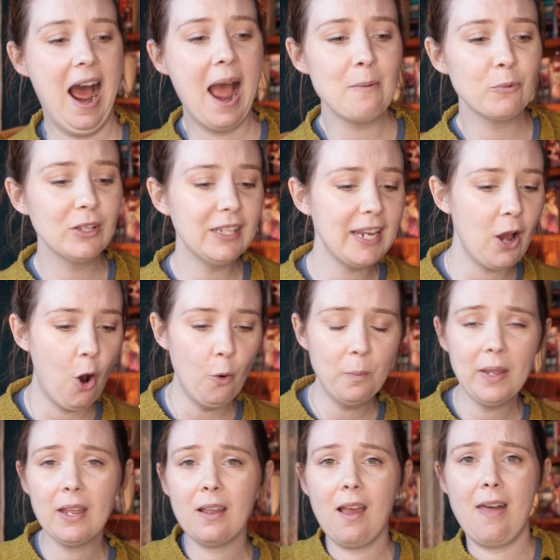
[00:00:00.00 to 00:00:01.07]
I'm really
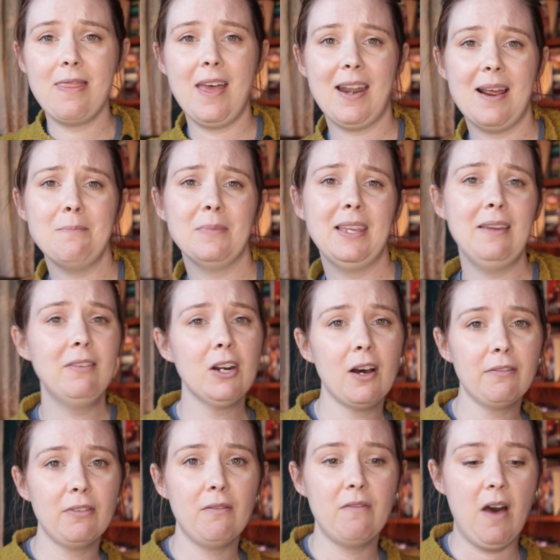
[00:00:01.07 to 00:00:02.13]
hoping that I'm giving
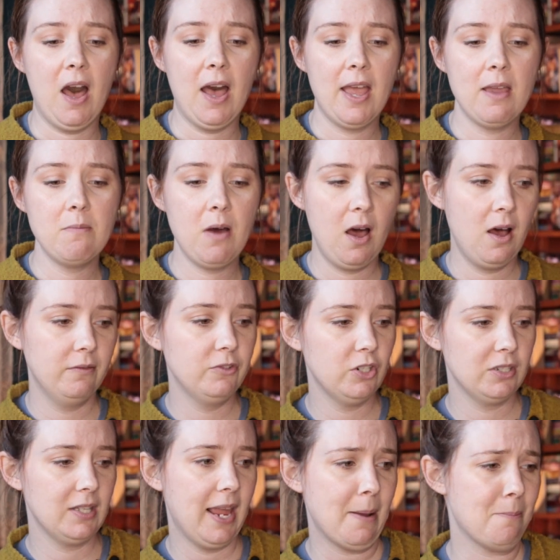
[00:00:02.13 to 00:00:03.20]
off the vibe of
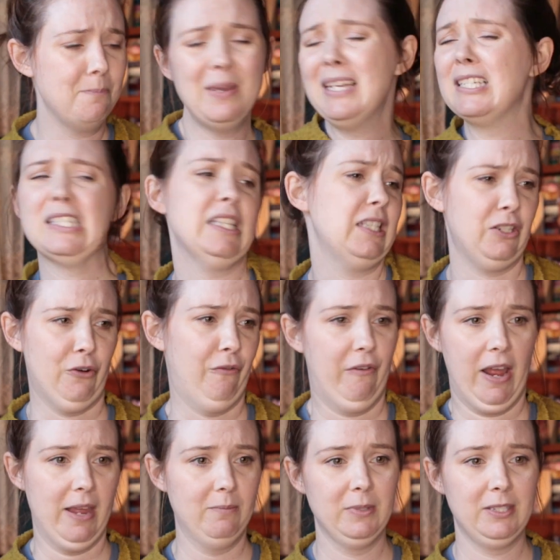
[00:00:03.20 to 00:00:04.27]
just big sister
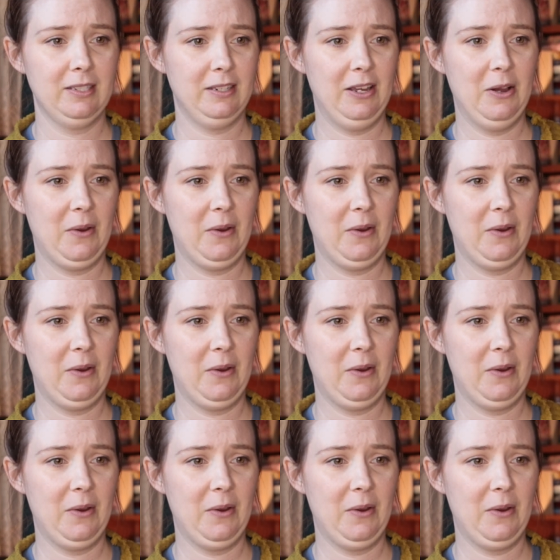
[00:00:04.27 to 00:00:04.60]
vibes.